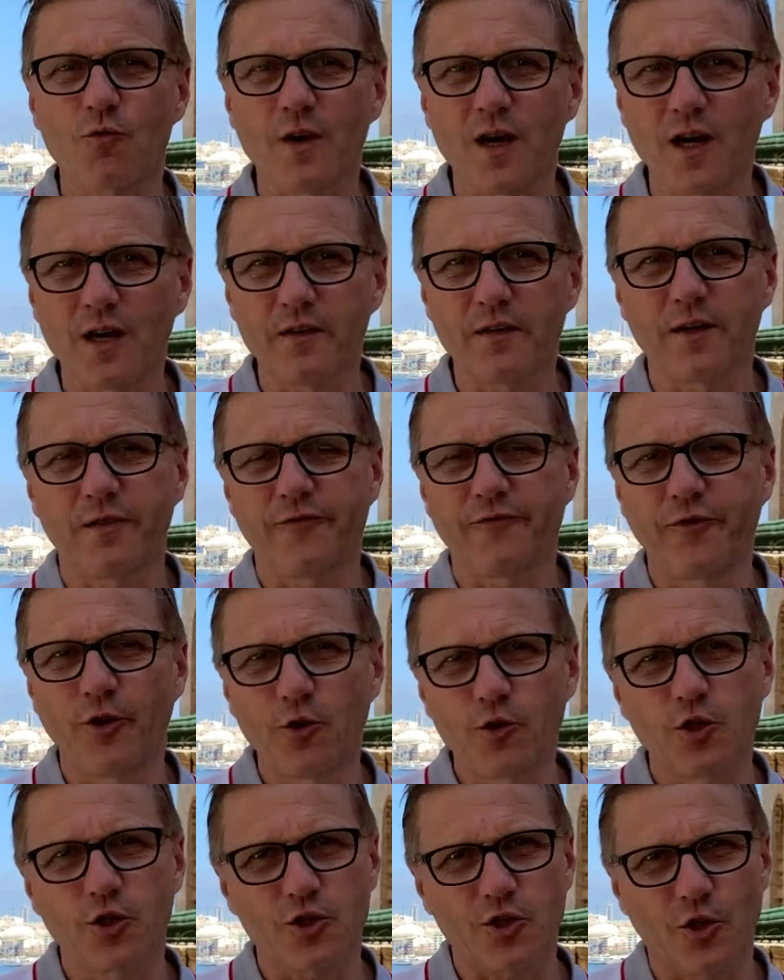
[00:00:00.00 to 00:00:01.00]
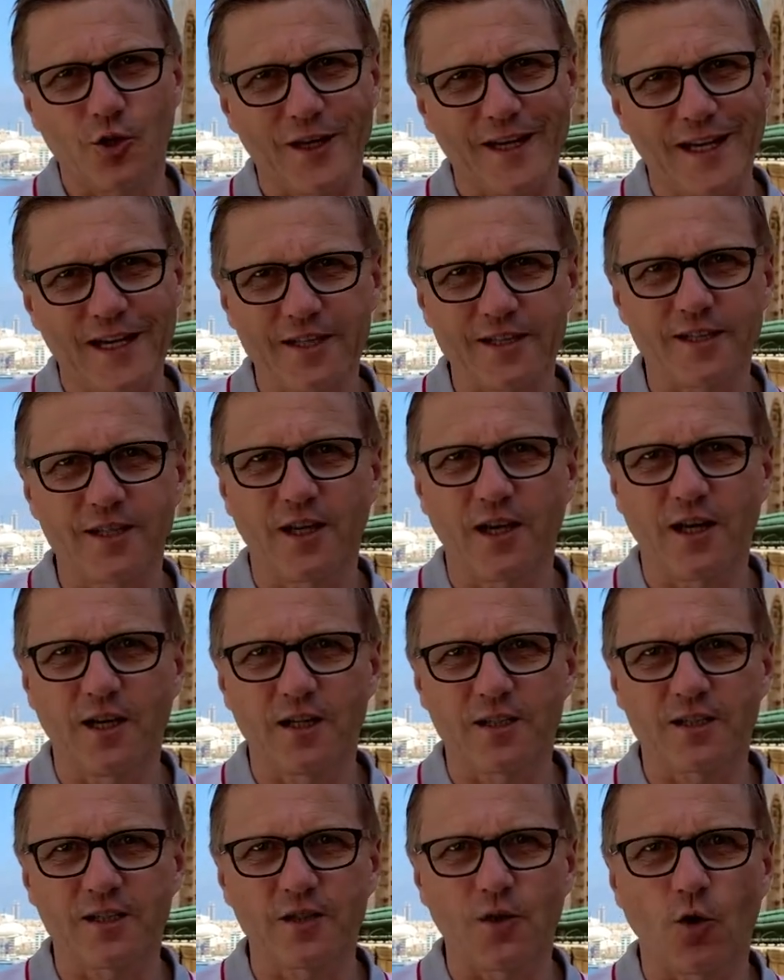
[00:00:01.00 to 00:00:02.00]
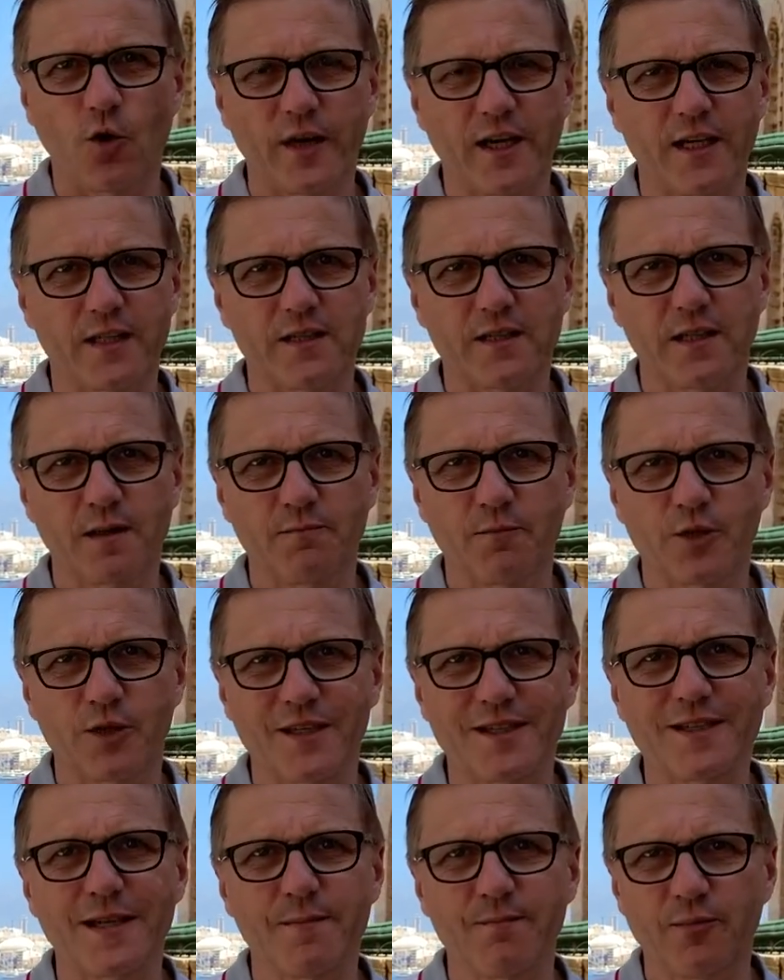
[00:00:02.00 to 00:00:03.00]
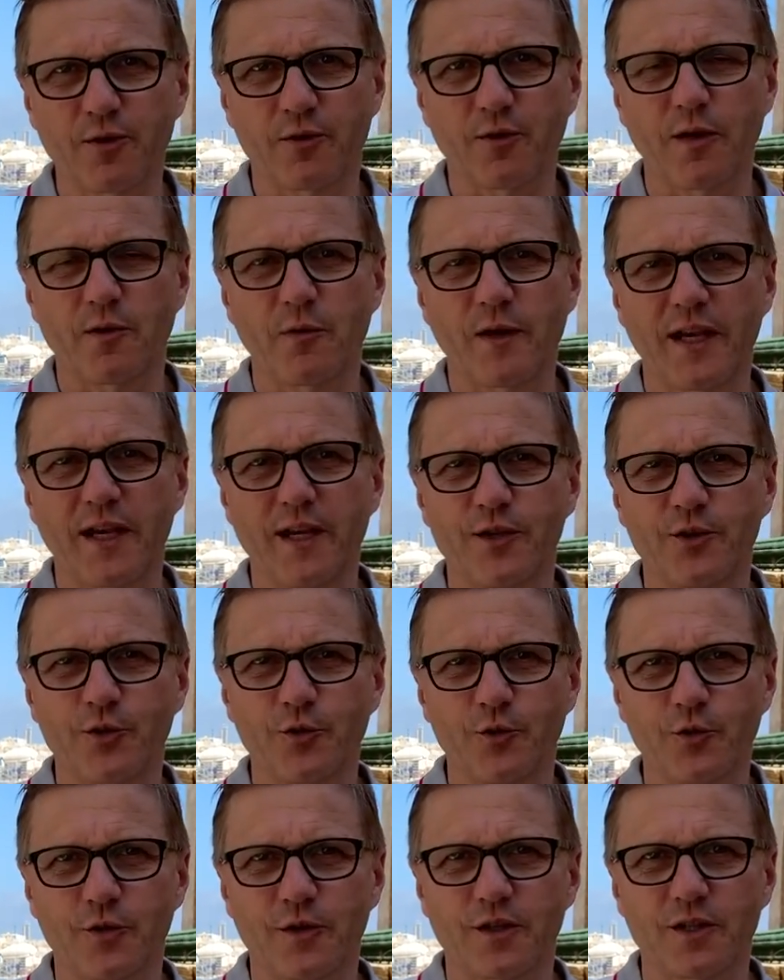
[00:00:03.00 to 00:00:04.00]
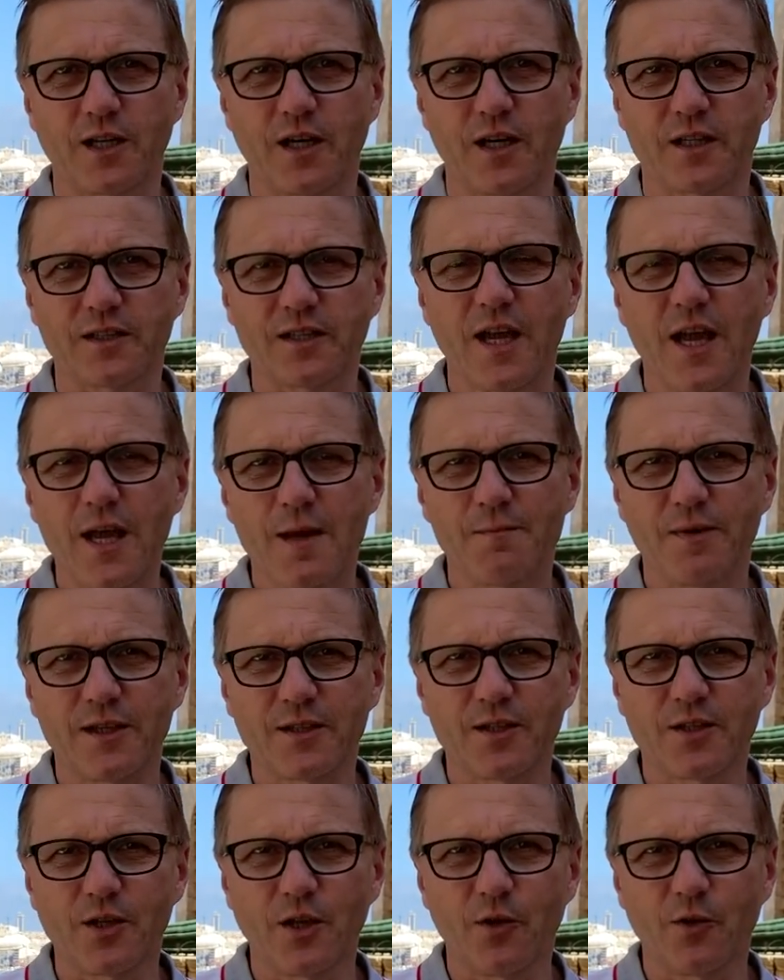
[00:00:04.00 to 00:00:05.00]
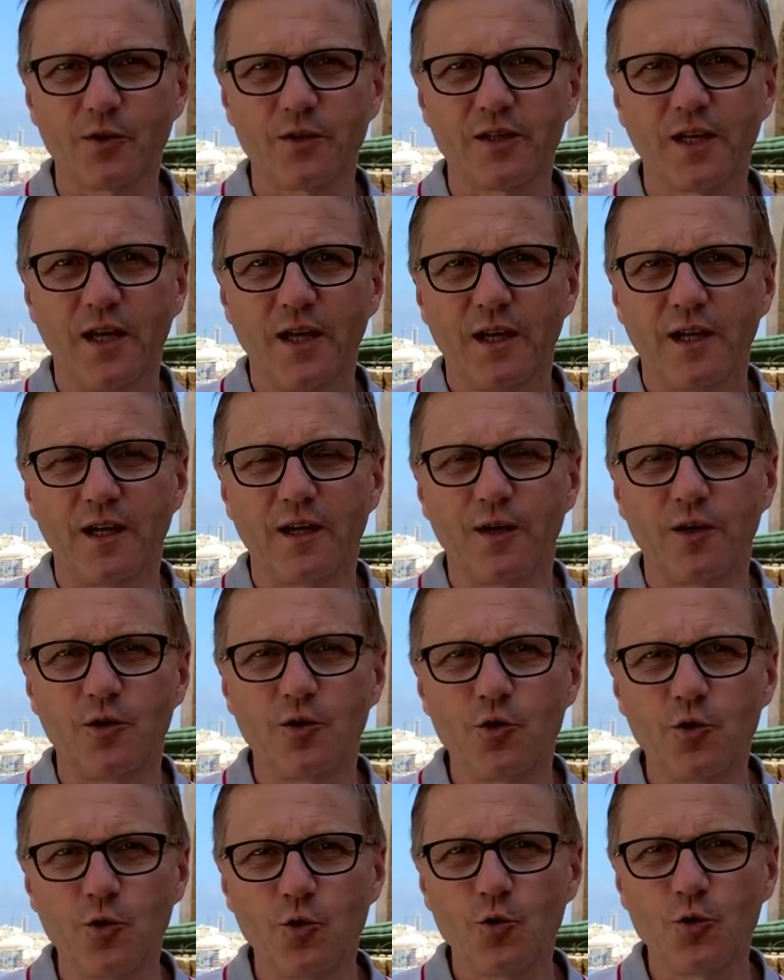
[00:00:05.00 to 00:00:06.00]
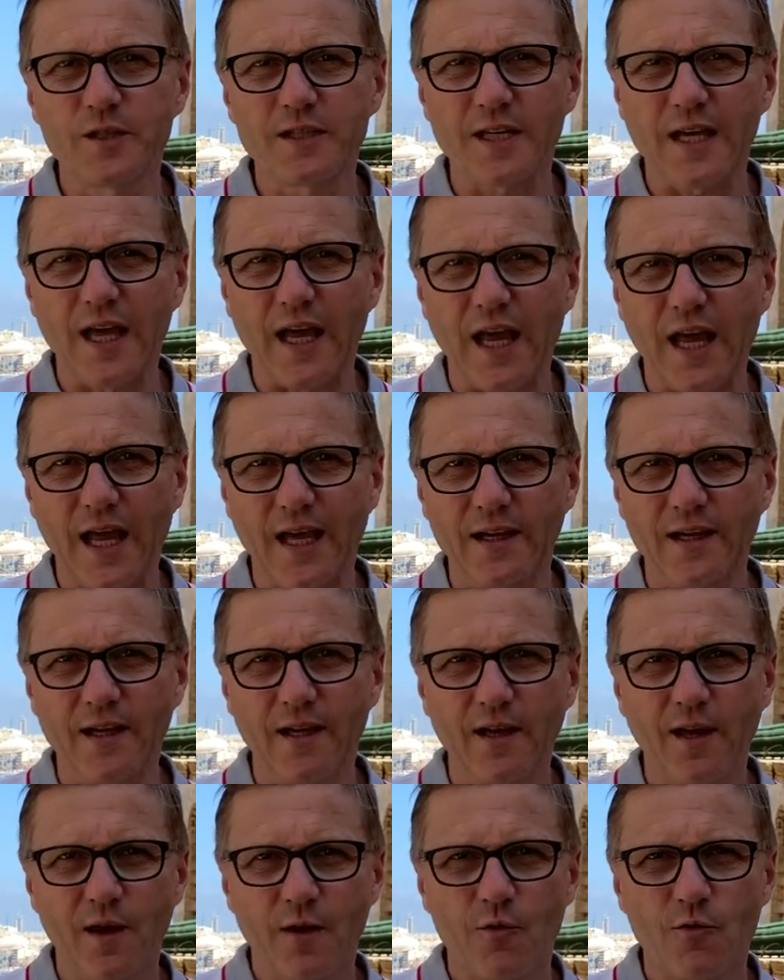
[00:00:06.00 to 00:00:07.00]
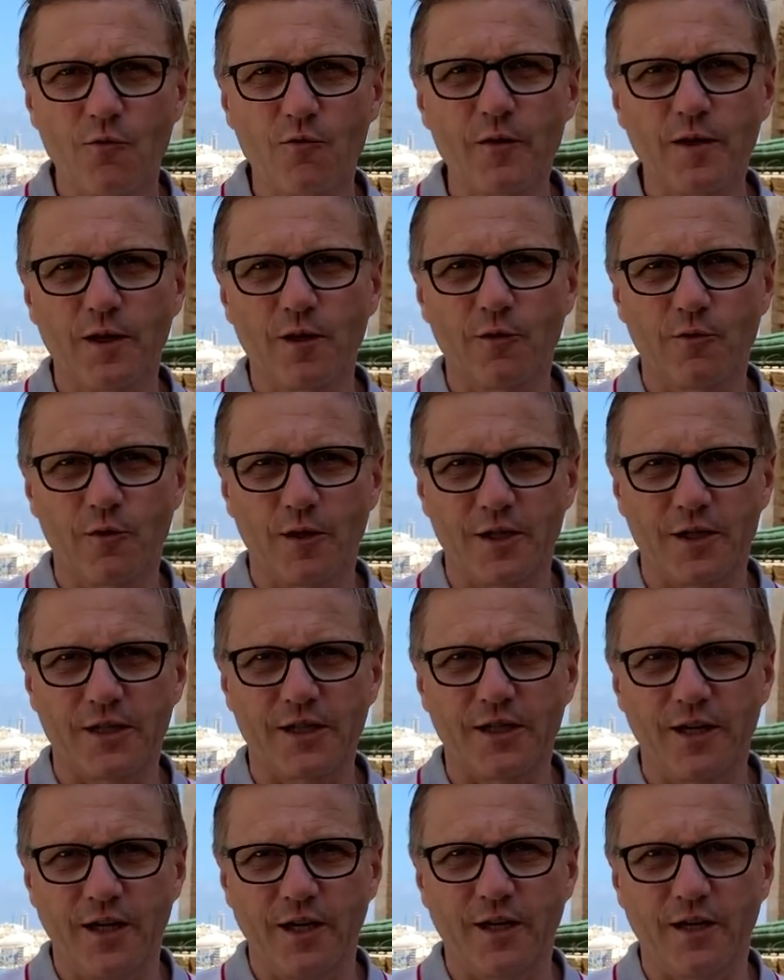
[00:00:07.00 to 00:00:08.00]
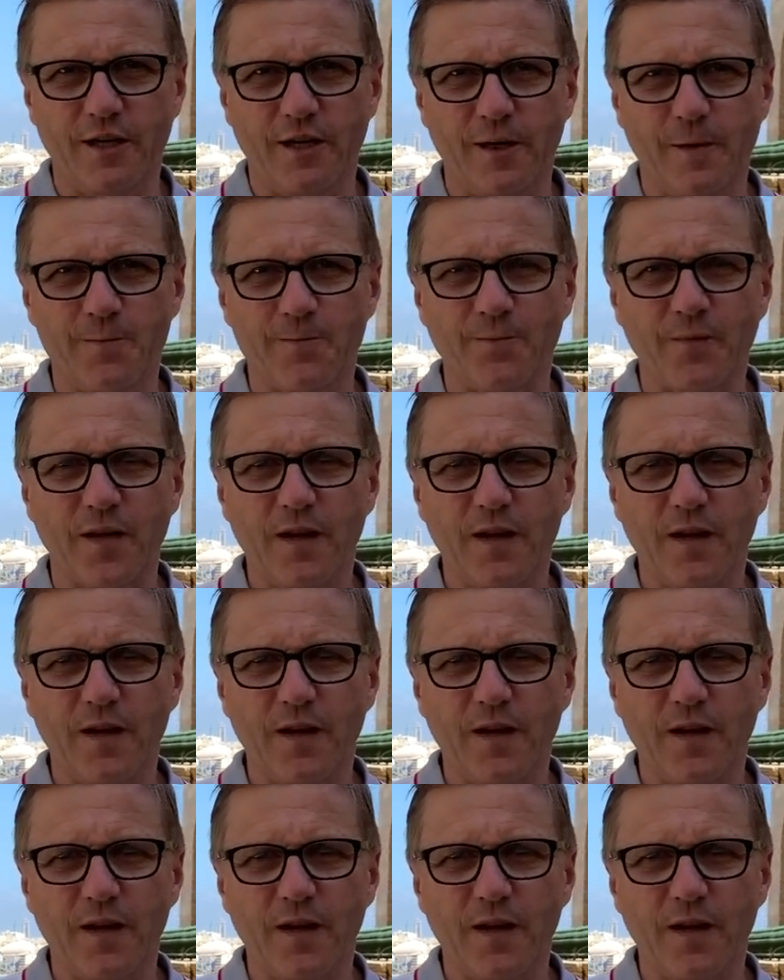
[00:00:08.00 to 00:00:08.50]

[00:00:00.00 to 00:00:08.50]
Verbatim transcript: Rather focus on less tasks or get someone temporary in to do the task, but don't uh, lose any rigorous um,